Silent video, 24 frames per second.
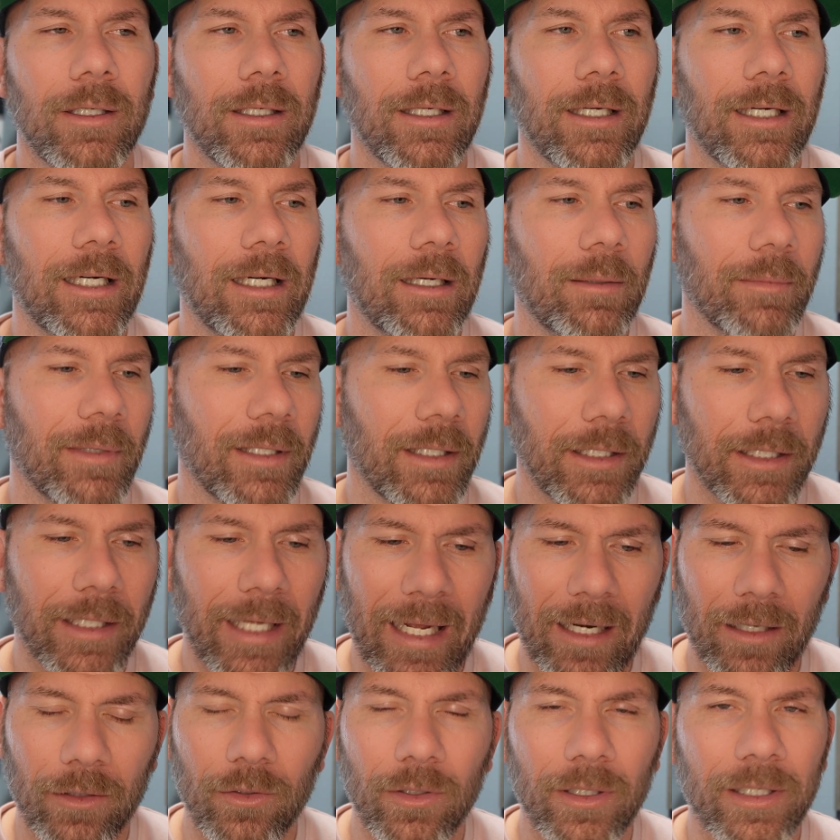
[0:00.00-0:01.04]
You
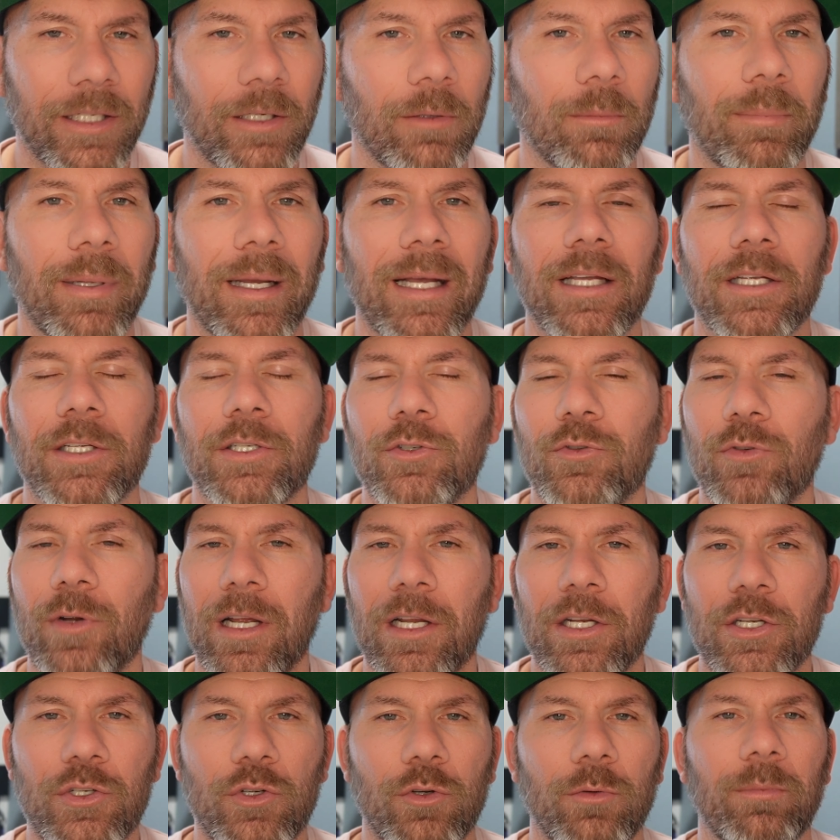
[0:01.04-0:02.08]
got to look your best,
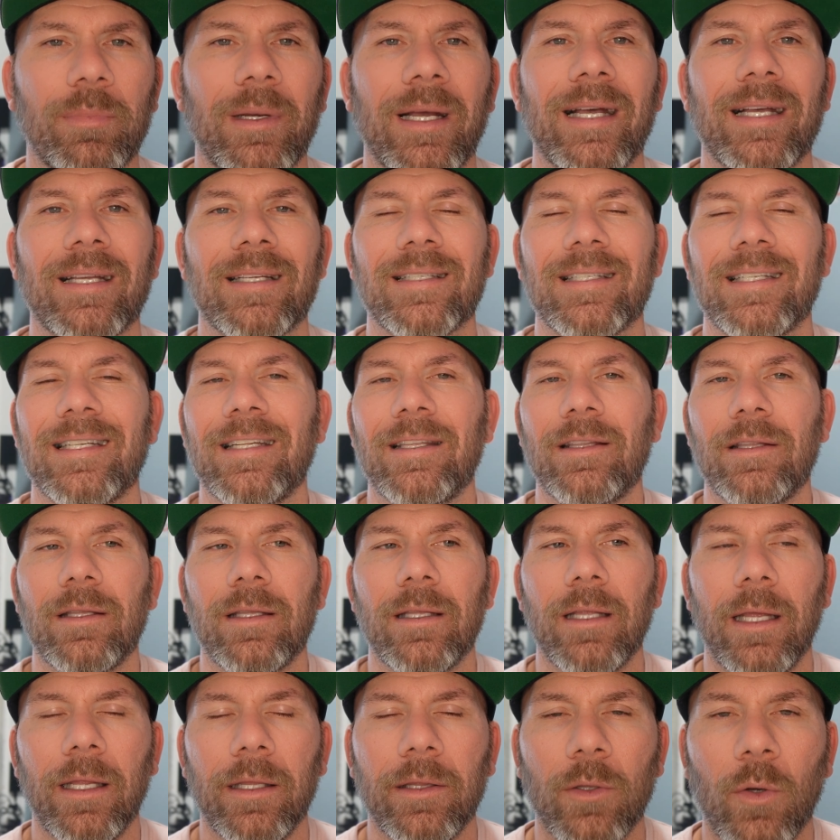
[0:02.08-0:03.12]
dress your best,
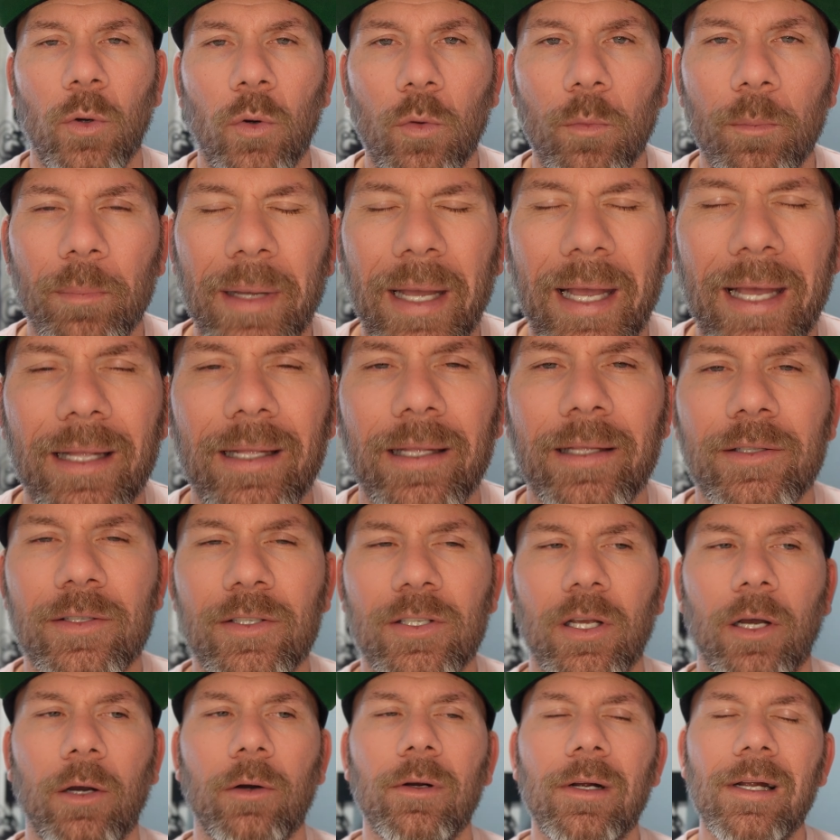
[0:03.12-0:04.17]
and the whole bit. And
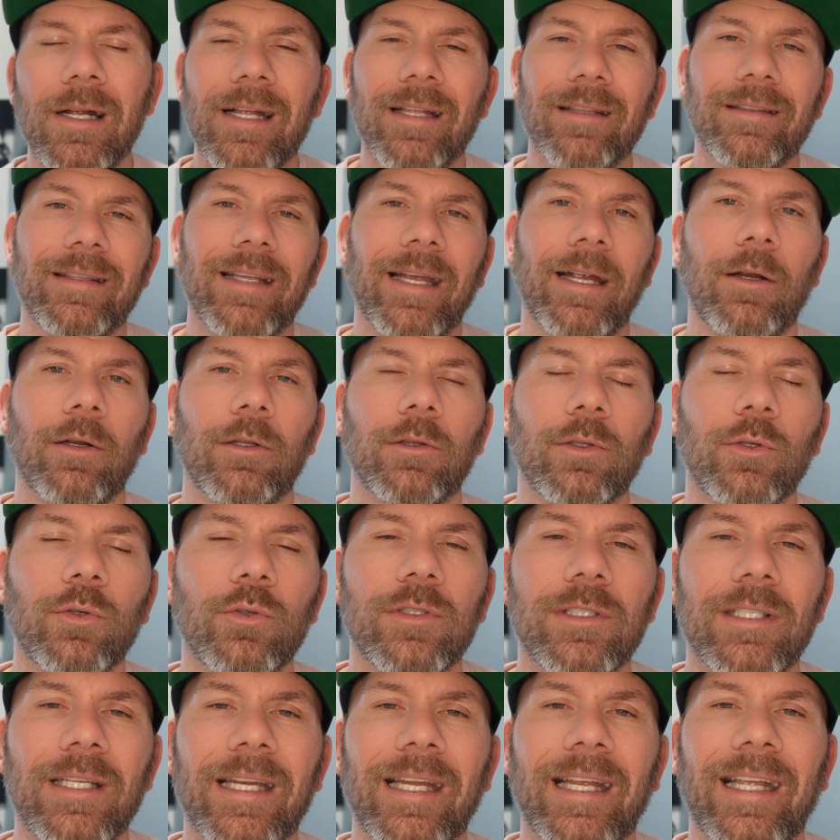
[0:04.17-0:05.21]
so they're
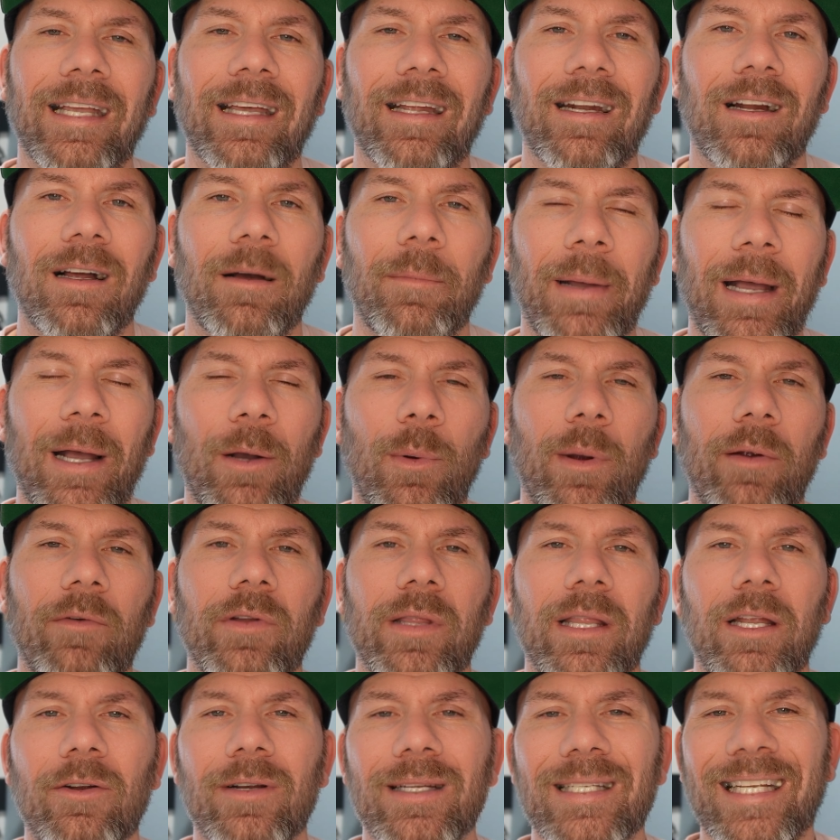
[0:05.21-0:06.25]
loosening it up. However,
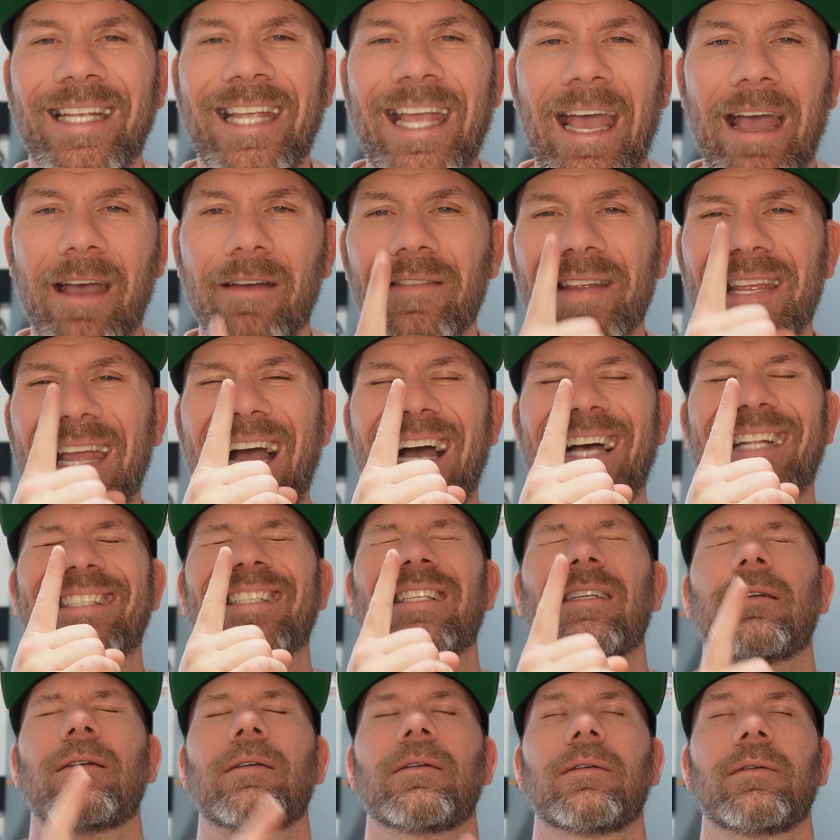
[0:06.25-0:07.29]
there is a
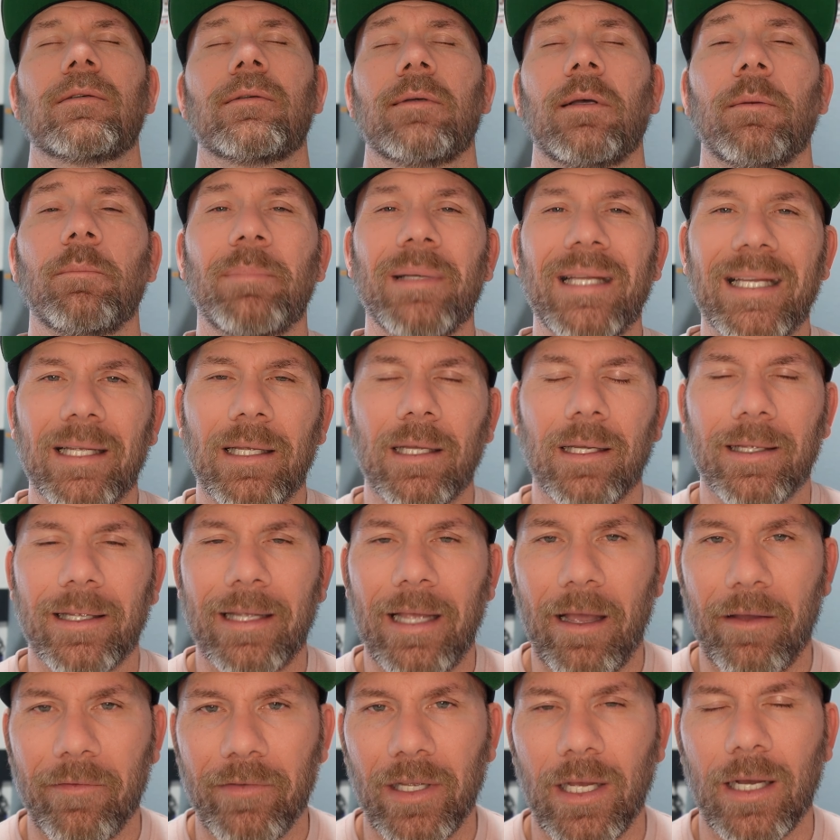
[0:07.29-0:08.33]
caveat, a big
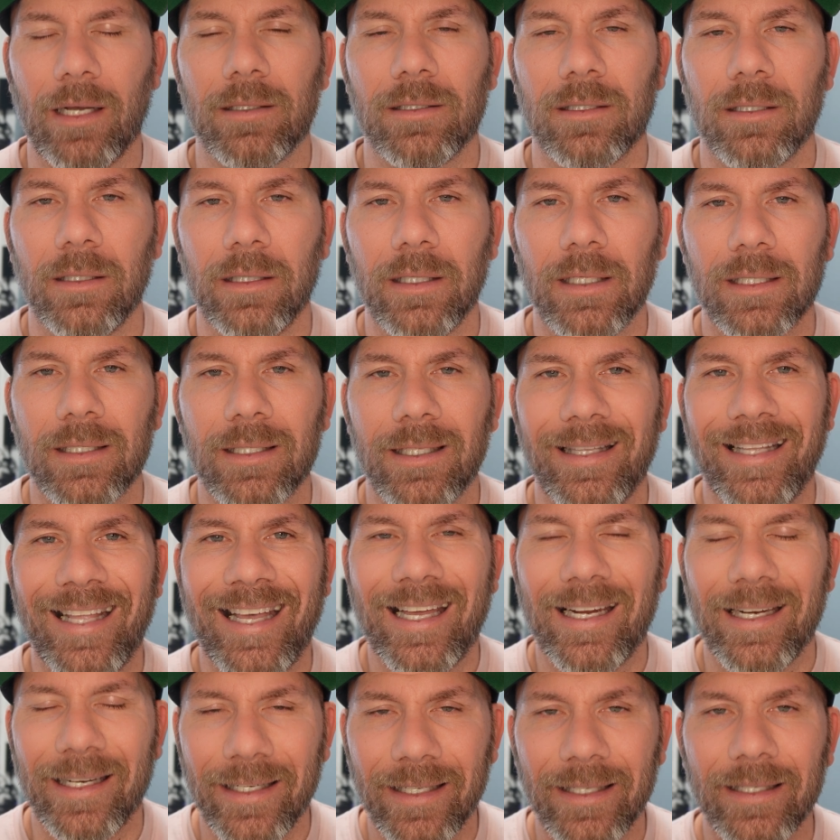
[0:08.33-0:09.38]
caveat to this, and
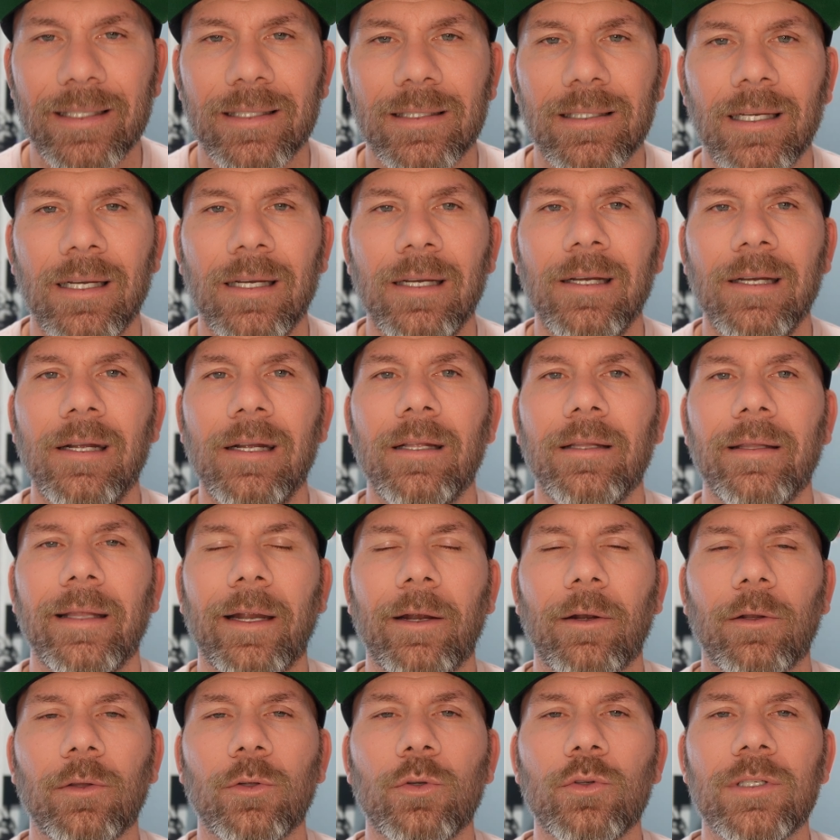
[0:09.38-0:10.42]
that is they
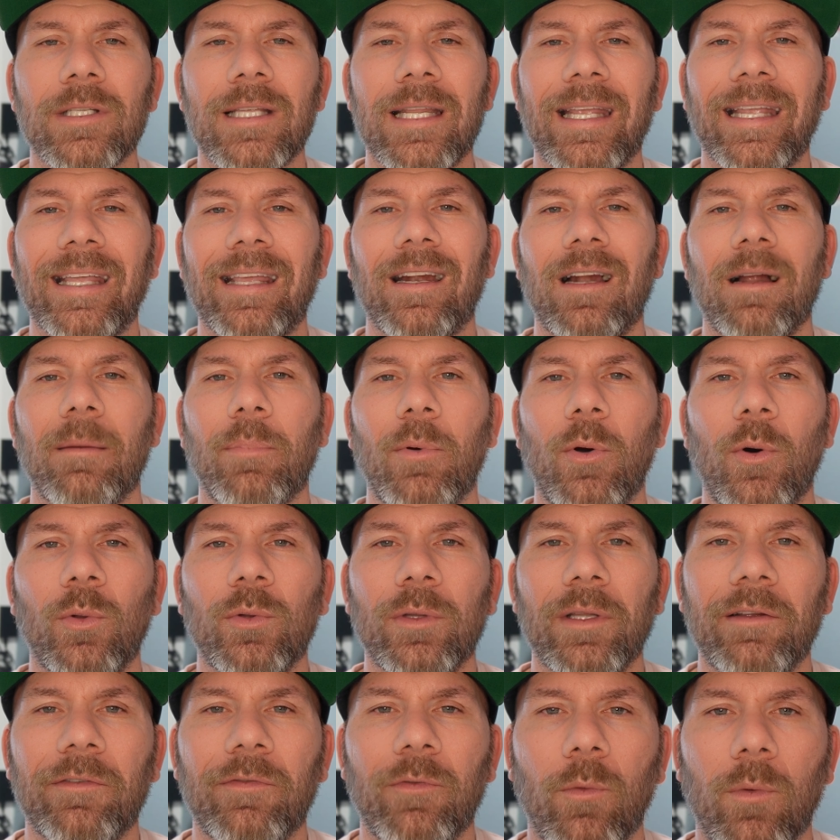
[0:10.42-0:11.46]
are loosening it up
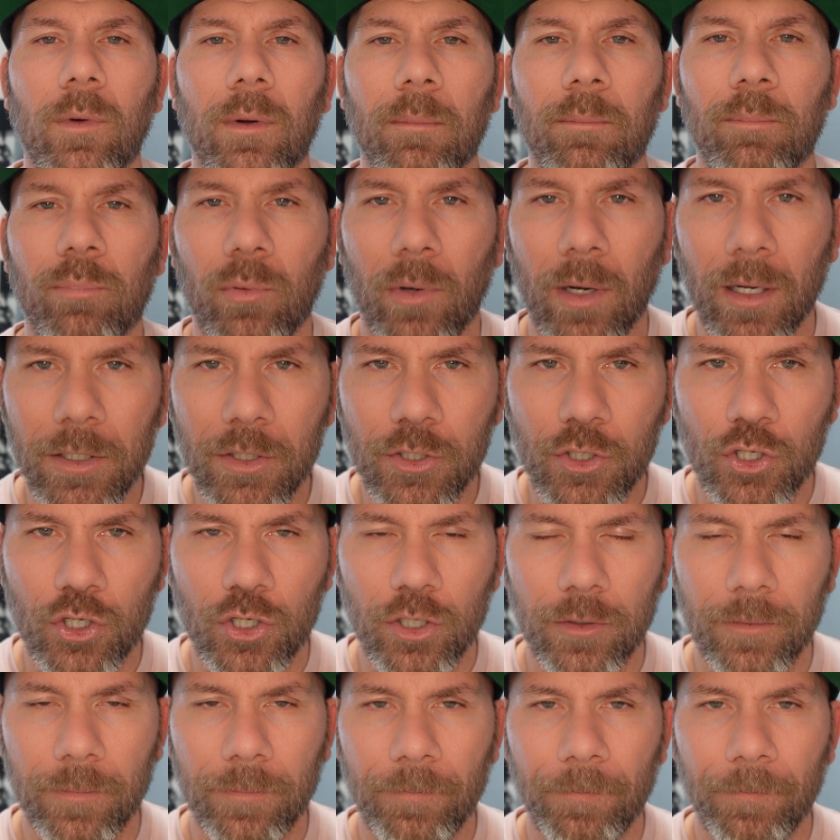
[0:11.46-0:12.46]
only for brunch.